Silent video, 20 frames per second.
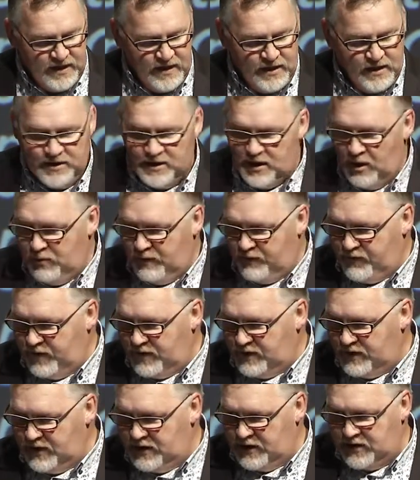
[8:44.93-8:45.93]
So we've
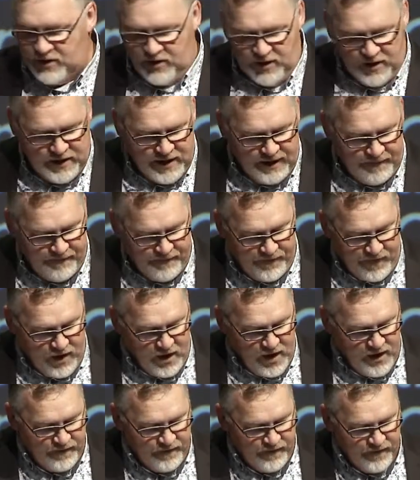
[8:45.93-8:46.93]
recently signed up
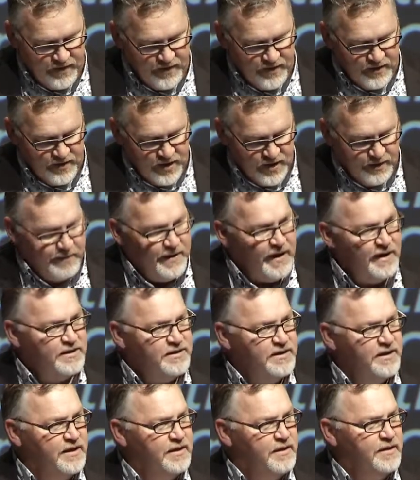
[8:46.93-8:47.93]
5
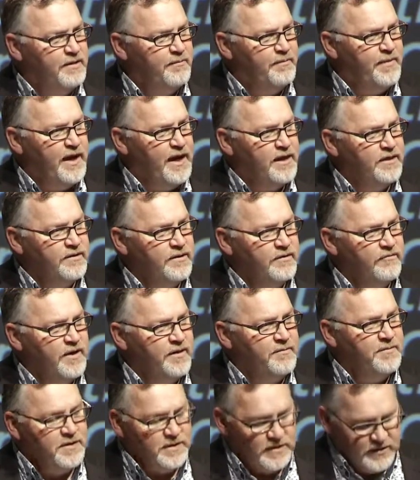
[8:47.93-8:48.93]
capacity partnering
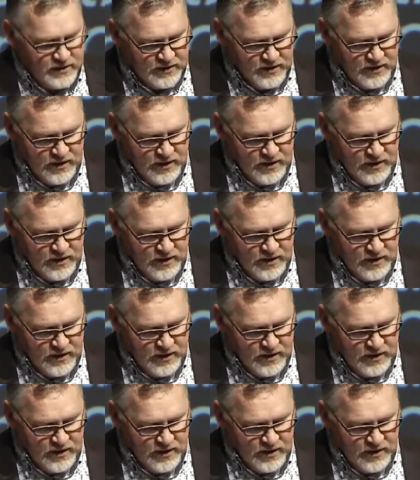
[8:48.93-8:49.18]
agreements